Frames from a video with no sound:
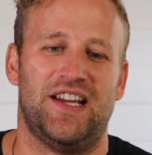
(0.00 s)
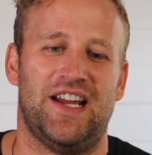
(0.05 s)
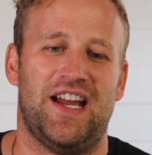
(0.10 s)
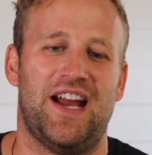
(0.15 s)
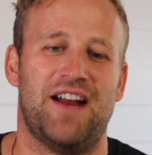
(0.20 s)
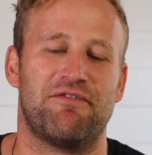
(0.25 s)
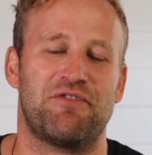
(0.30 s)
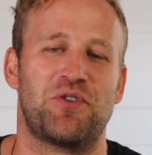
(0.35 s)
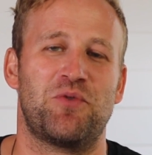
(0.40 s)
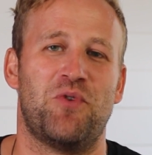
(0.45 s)

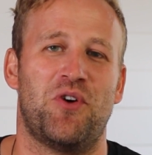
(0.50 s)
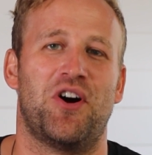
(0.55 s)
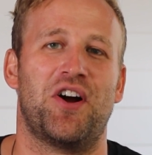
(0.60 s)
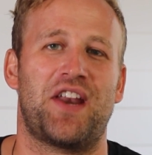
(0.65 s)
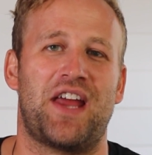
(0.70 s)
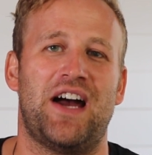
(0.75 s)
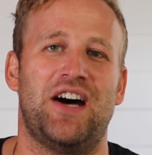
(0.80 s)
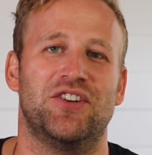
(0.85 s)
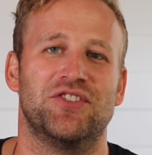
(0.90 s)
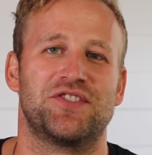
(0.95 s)

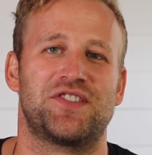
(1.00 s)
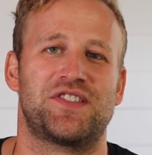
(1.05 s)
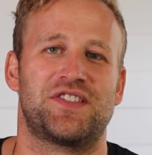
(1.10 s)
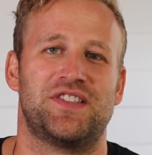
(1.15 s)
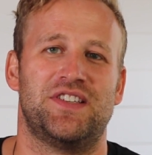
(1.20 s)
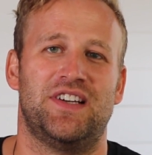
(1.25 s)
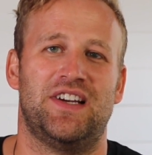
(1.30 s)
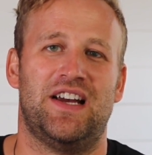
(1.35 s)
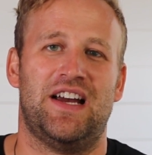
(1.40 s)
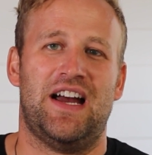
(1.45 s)
everyone
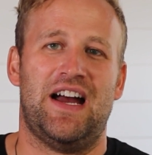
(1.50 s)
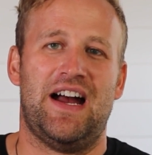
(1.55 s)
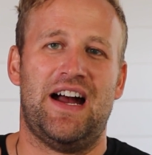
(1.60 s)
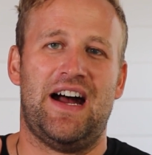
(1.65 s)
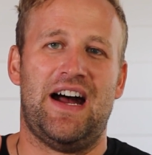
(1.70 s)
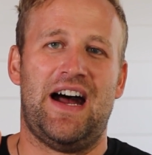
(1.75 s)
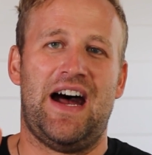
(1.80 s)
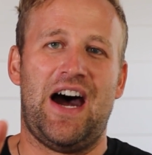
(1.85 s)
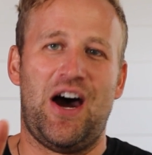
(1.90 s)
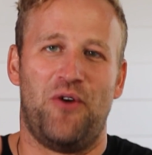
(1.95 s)
else
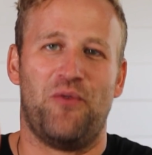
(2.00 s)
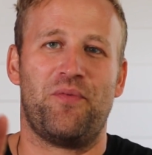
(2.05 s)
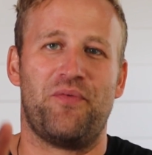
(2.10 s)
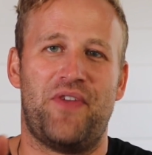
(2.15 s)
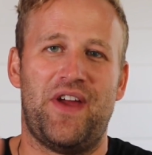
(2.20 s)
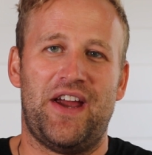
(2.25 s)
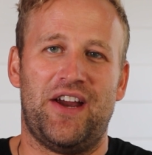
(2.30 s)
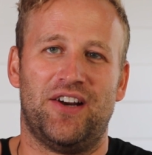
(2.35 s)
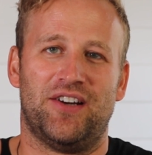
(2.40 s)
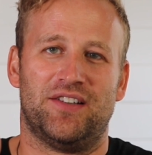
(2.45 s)
out
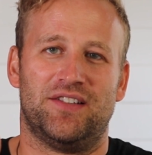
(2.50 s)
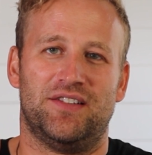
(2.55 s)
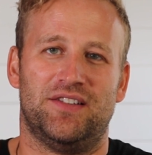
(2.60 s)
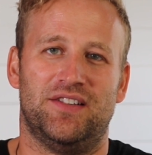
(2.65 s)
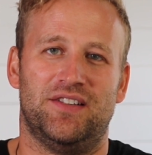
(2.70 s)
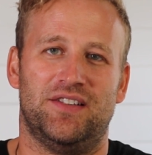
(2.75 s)
there?